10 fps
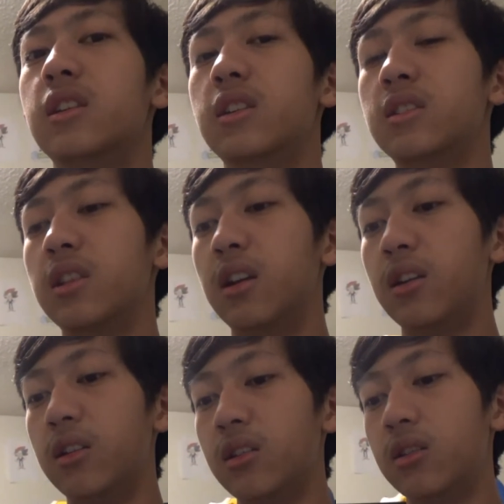
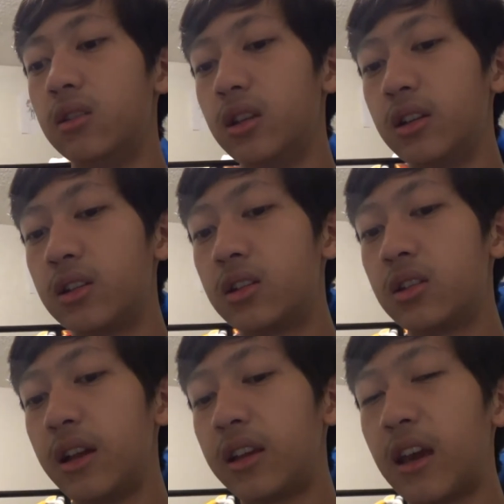So, it's
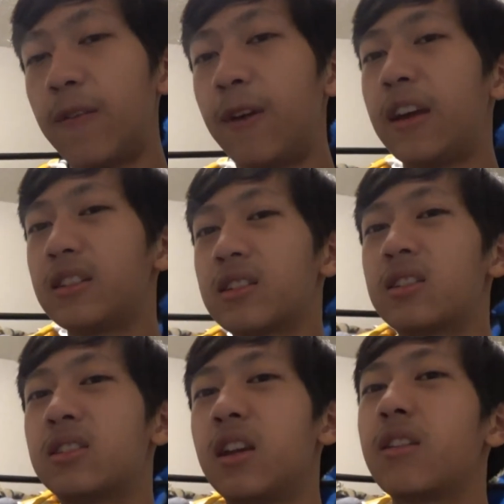like advanced
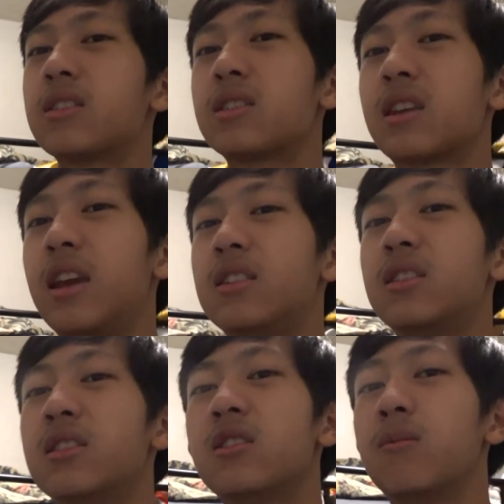Sarahs
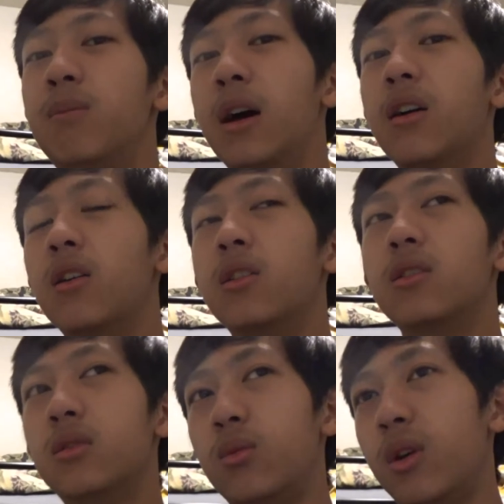cases, but
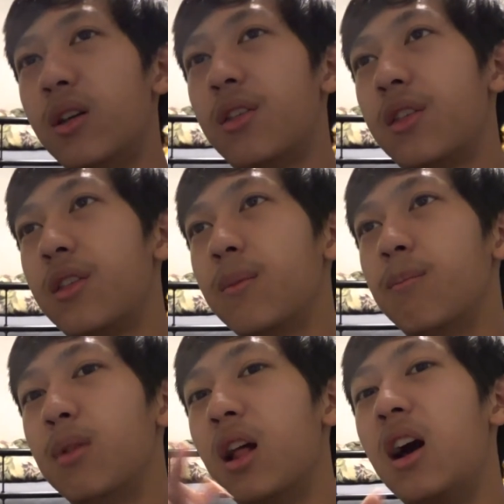with
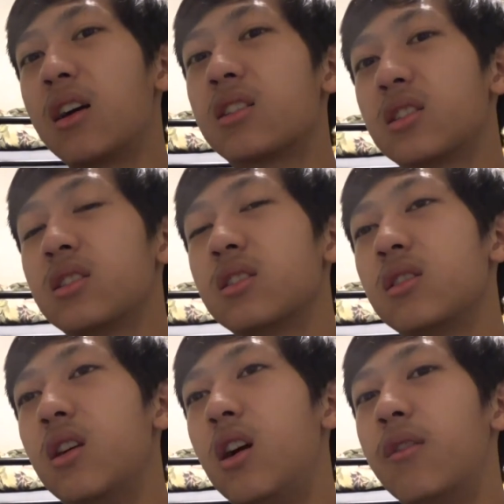blocks
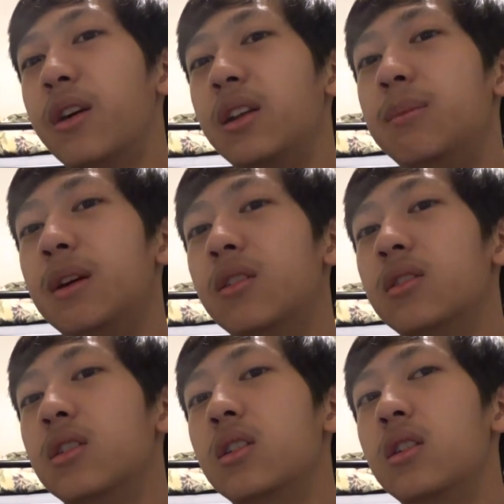already built.
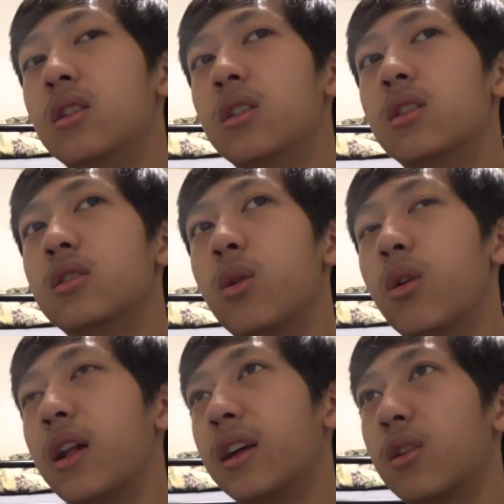Or
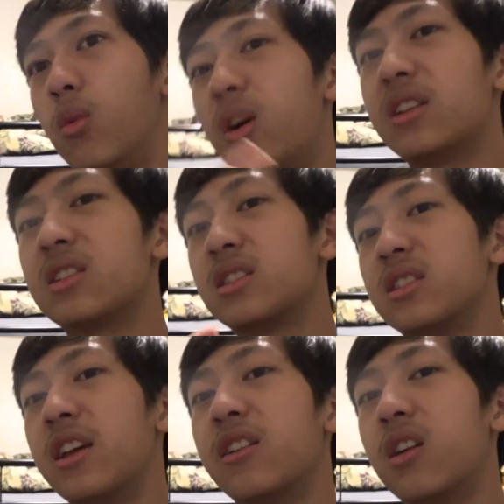like, one
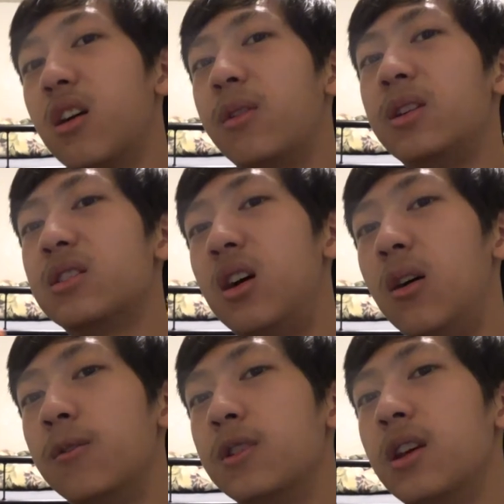center already
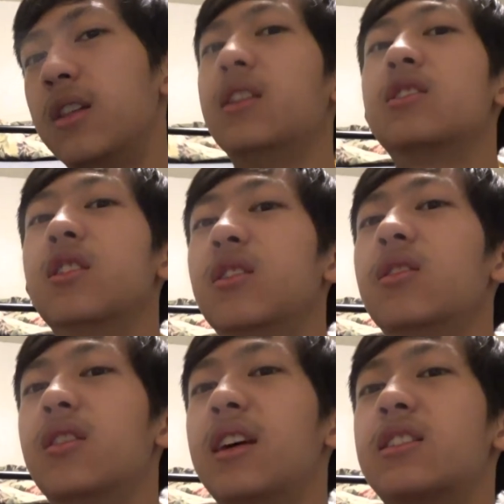solved. And then
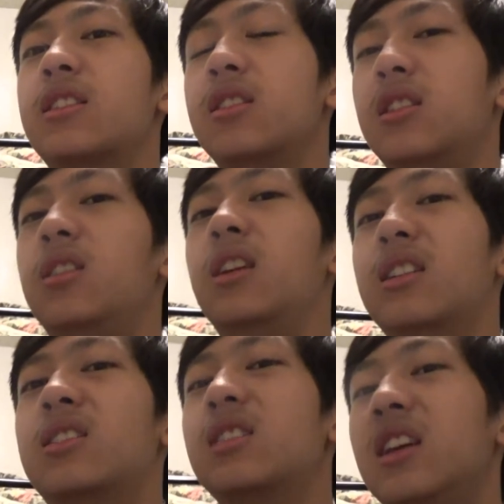so,
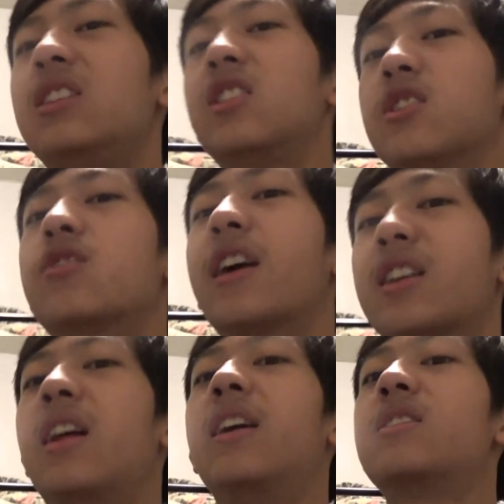it's easier to
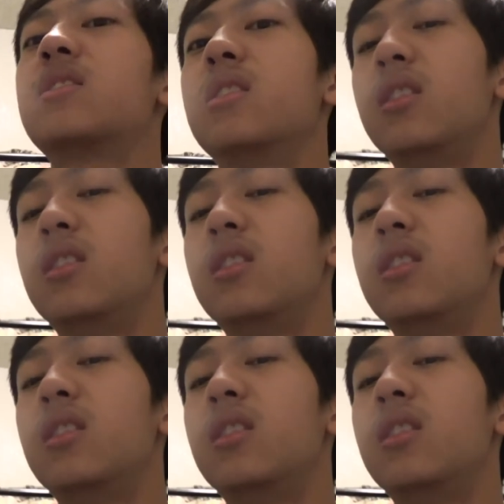recognize.